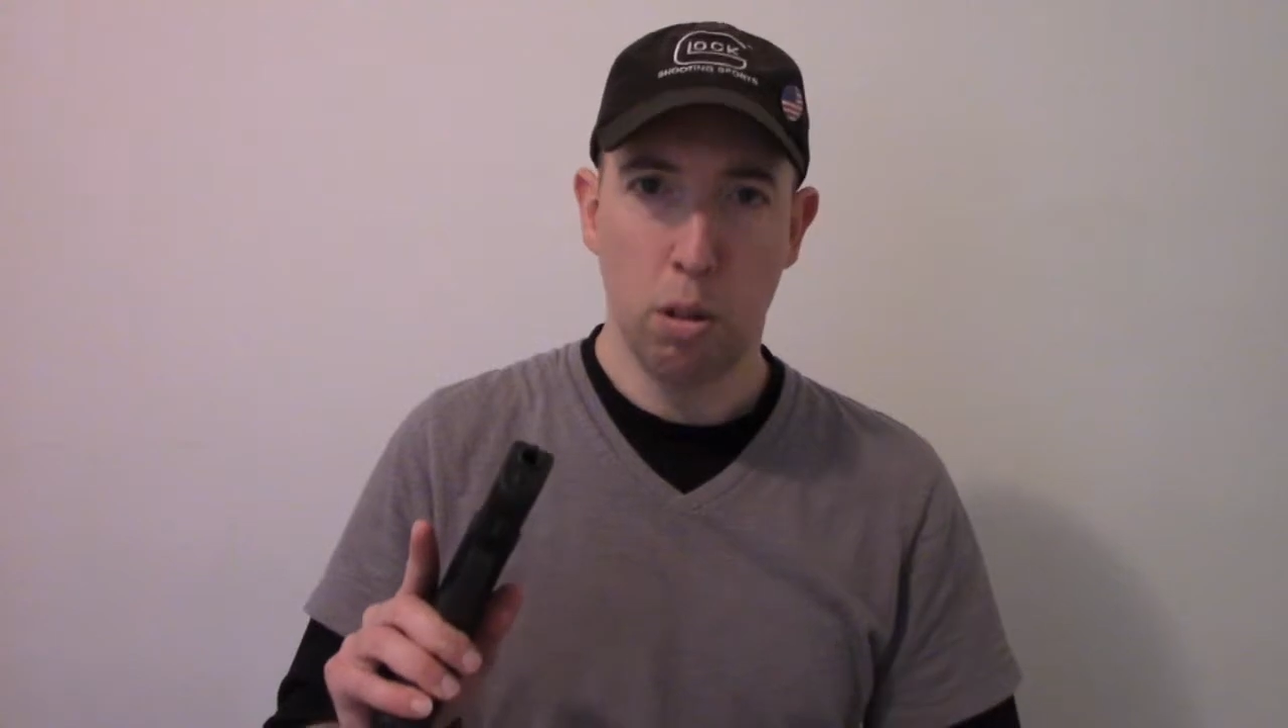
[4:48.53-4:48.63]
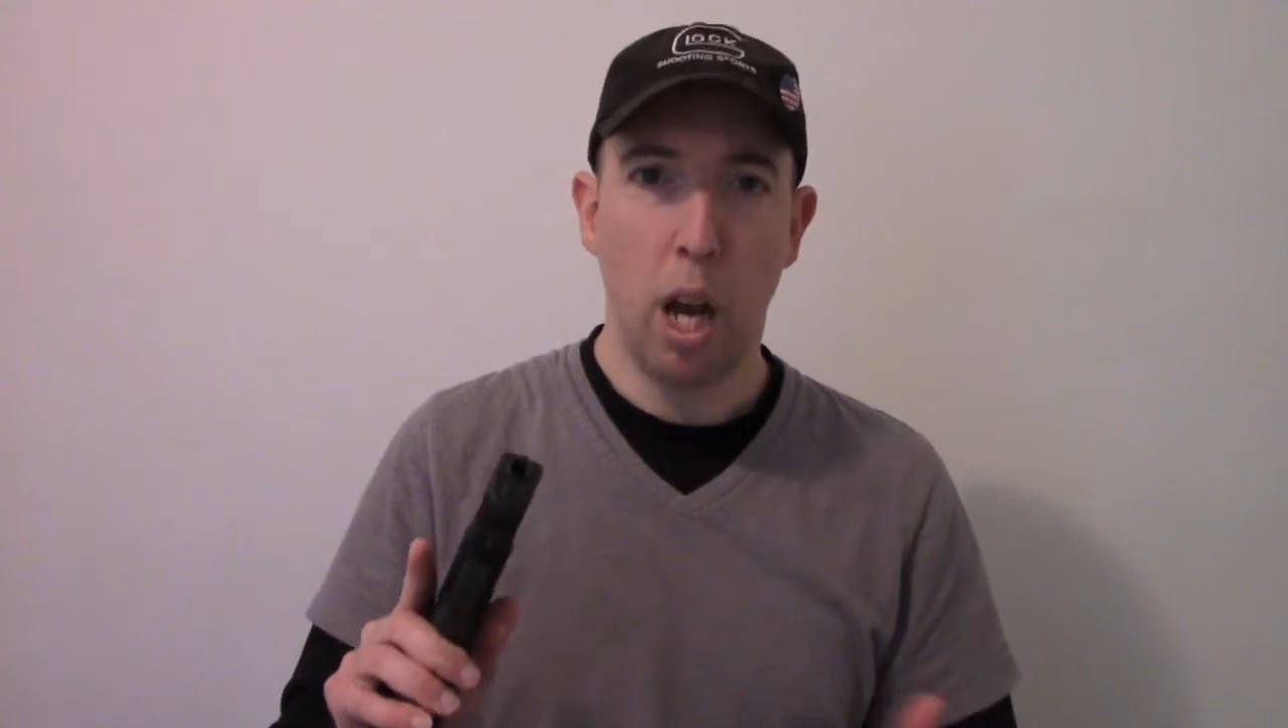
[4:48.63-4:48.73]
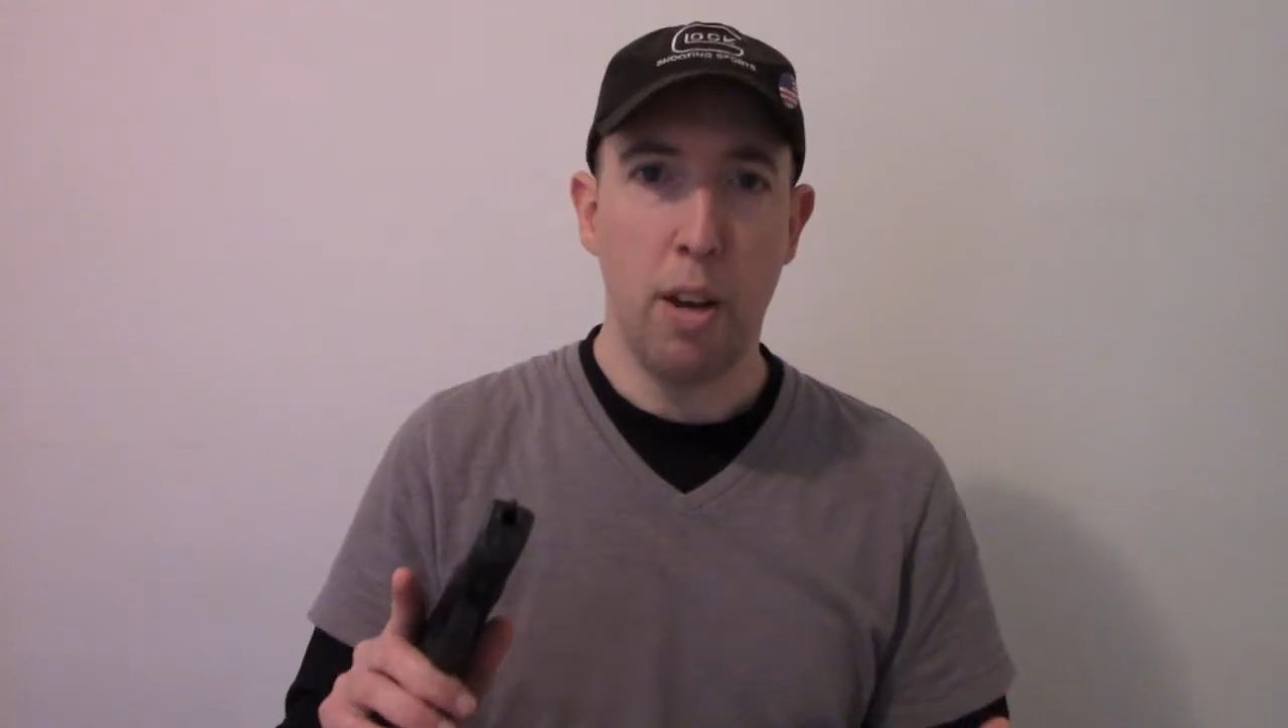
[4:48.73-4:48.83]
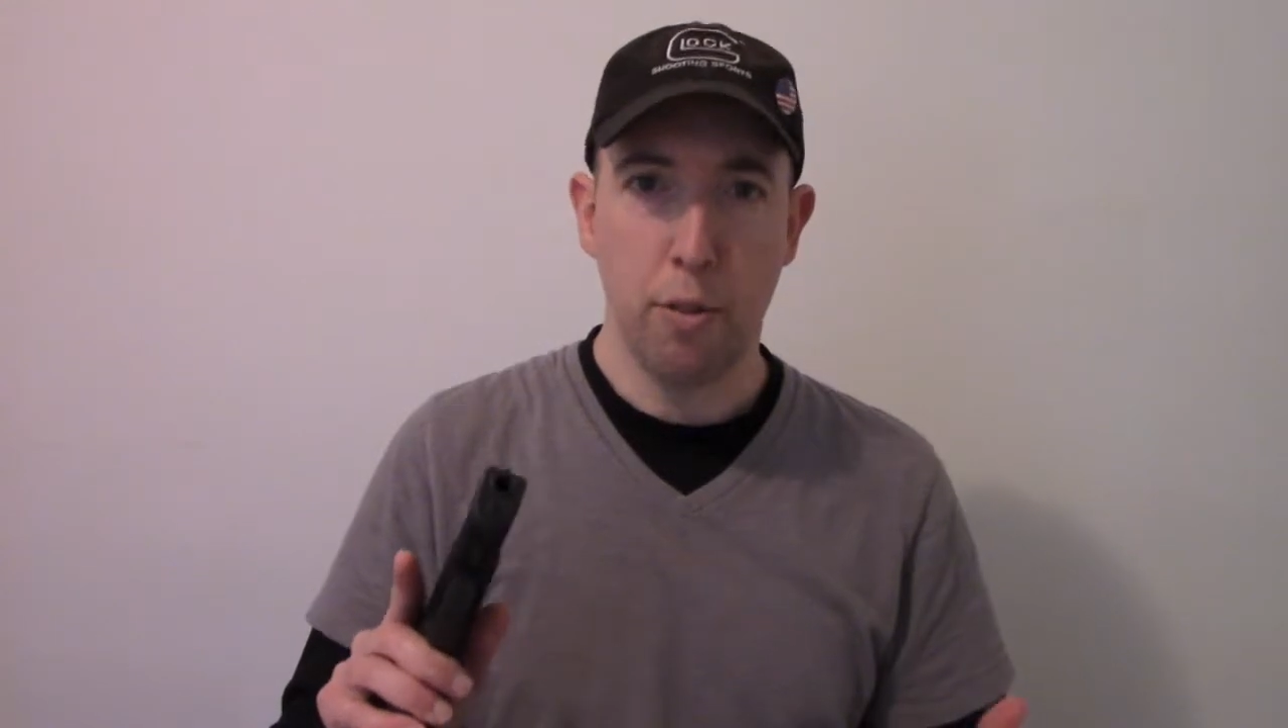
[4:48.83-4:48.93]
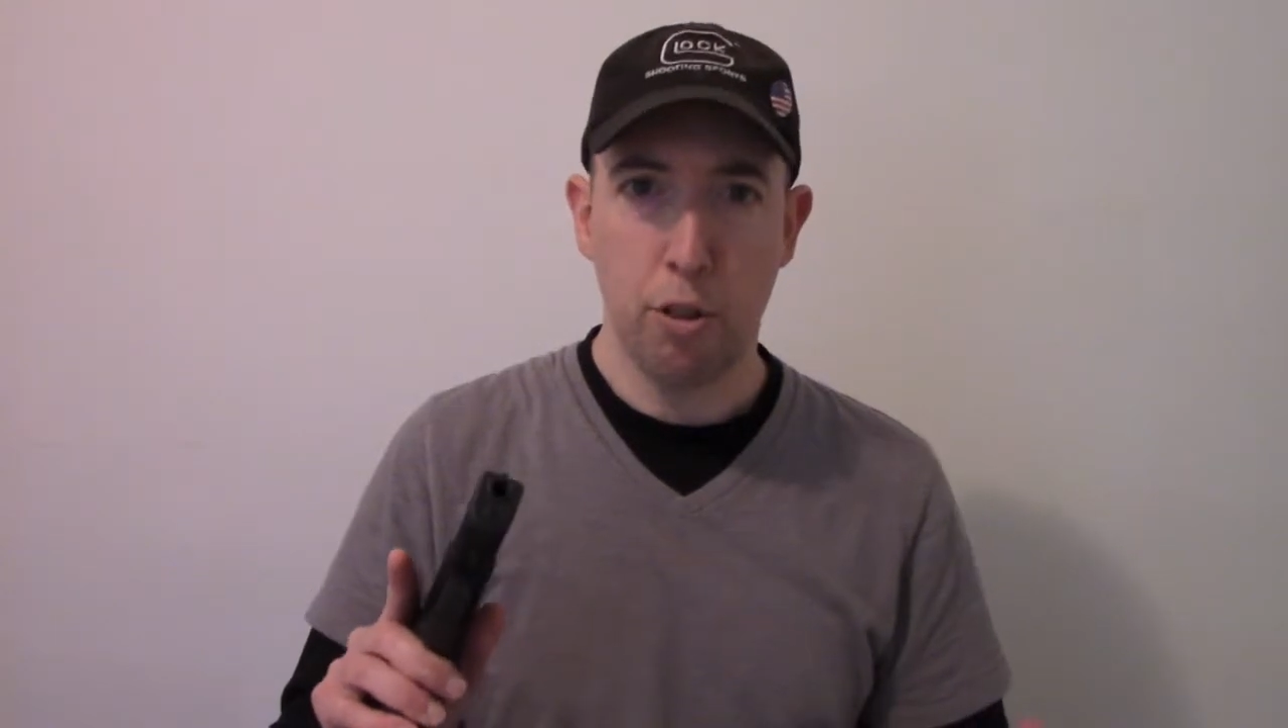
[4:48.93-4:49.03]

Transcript: life